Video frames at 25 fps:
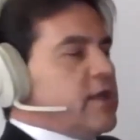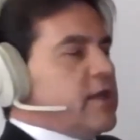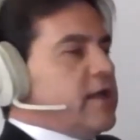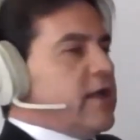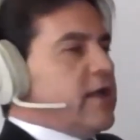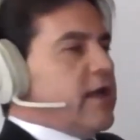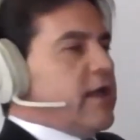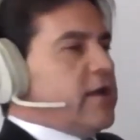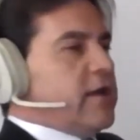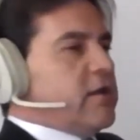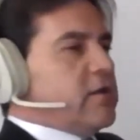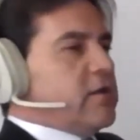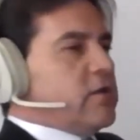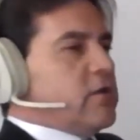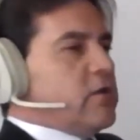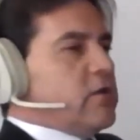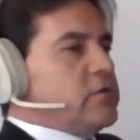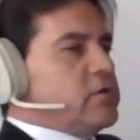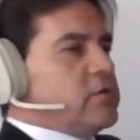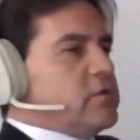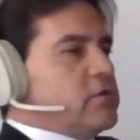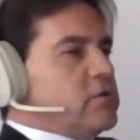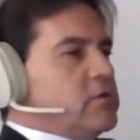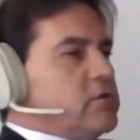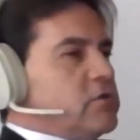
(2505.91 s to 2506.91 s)
they added a
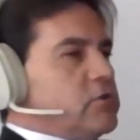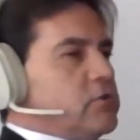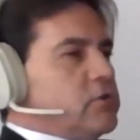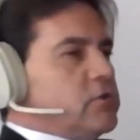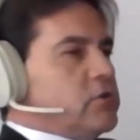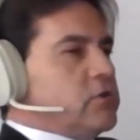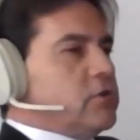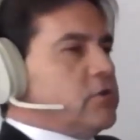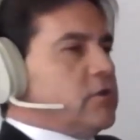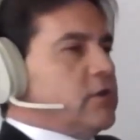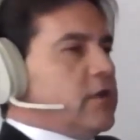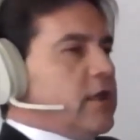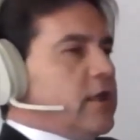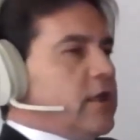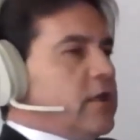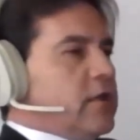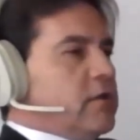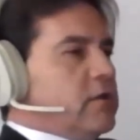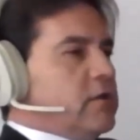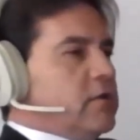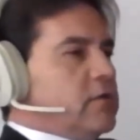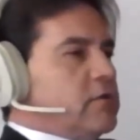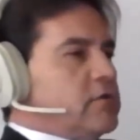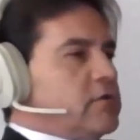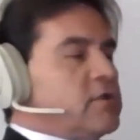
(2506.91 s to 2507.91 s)
constitution
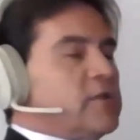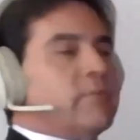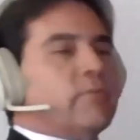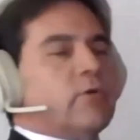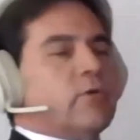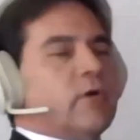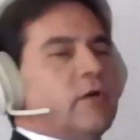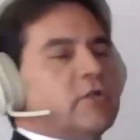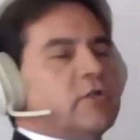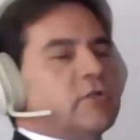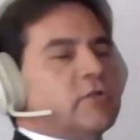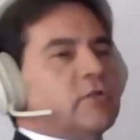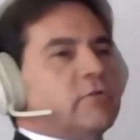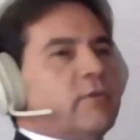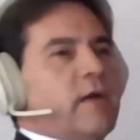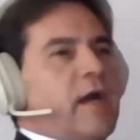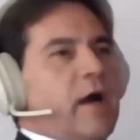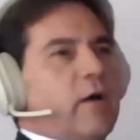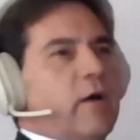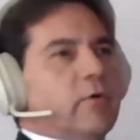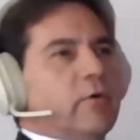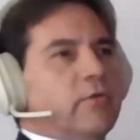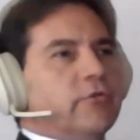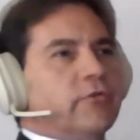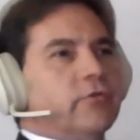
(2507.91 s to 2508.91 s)
and separation of
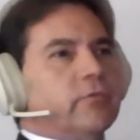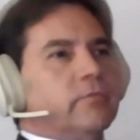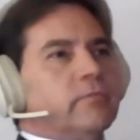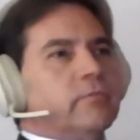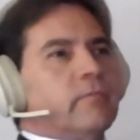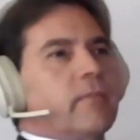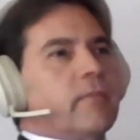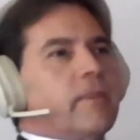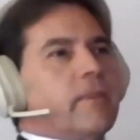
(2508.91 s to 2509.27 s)
powers.